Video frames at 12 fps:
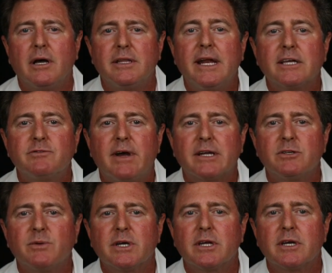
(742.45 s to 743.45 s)
The next
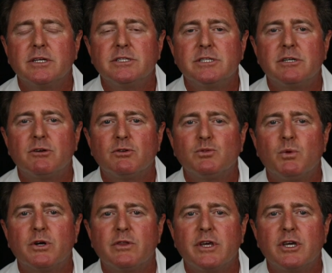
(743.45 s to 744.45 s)
factor we're going to consider is
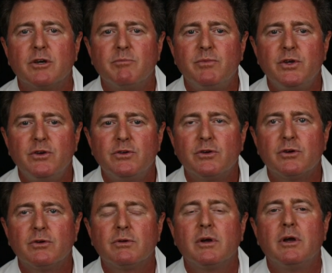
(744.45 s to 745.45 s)
what are the
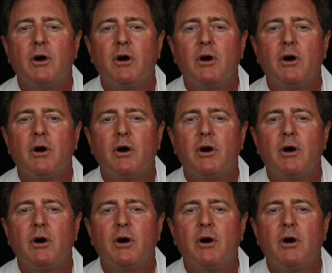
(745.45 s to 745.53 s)
computer,